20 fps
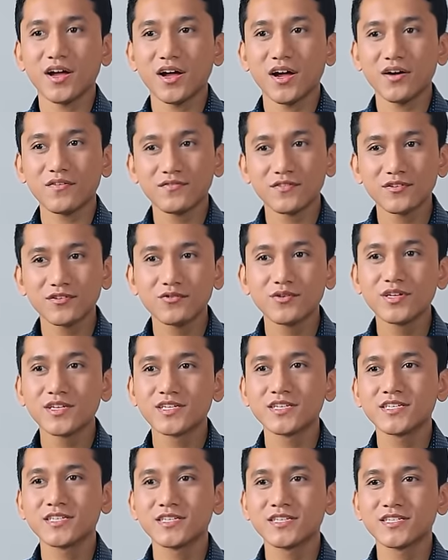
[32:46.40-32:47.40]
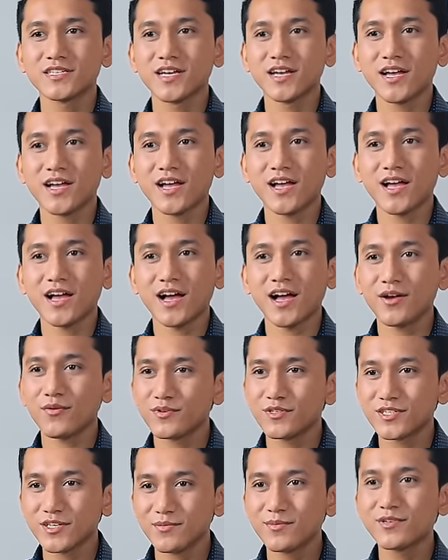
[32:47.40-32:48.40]
After doing this, I
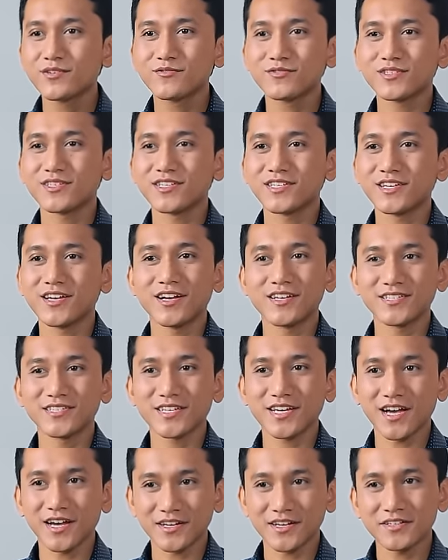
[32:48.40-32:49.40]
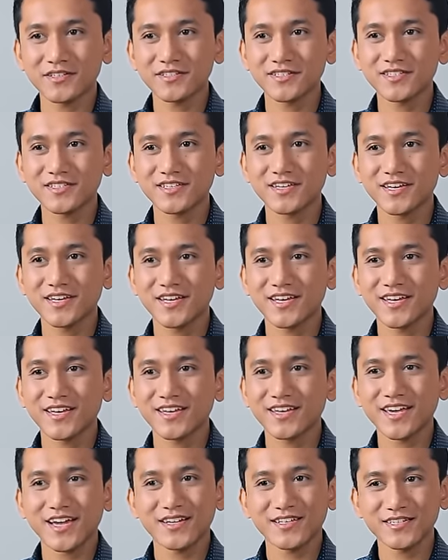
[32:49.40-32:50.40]
was able to see God's guidance,
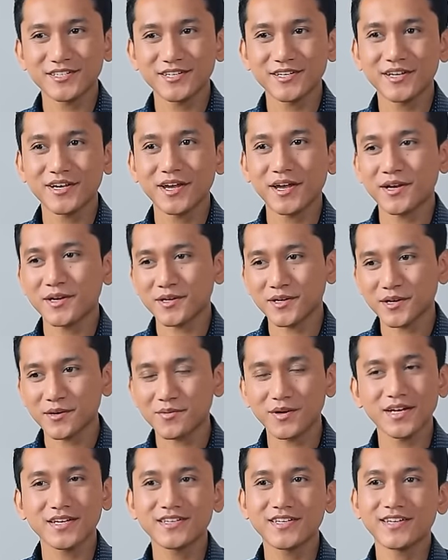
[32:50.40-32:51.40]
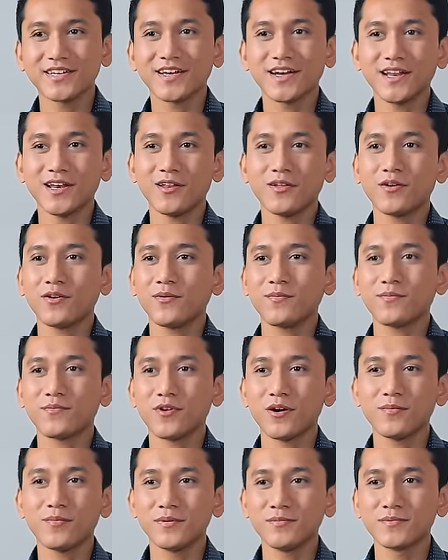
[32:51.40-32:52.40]
catching and correcting a lot of
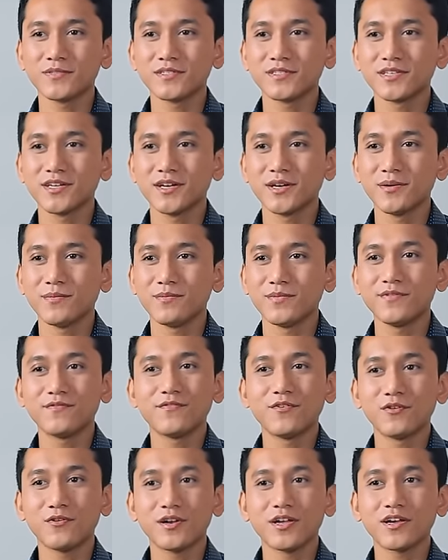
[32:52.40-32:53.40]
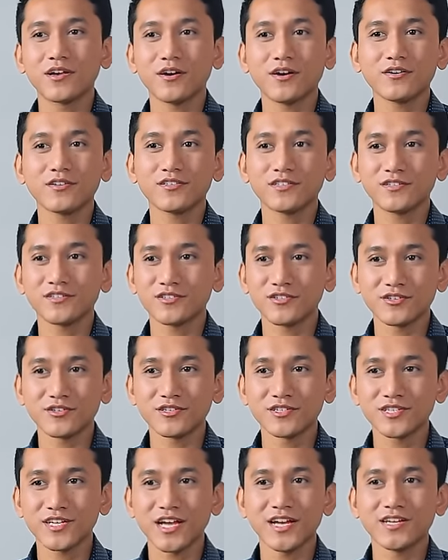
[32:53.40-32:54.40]
problems before they caused the
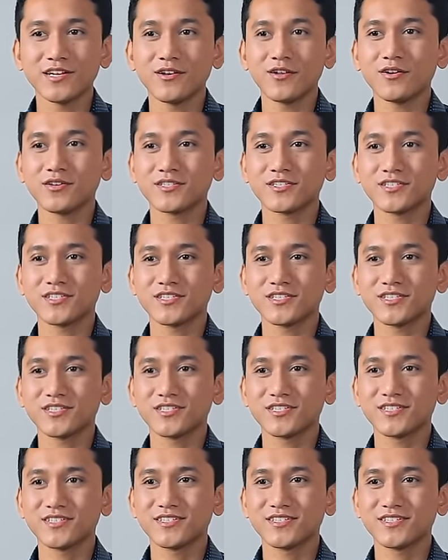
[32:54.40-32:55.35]
church any losses.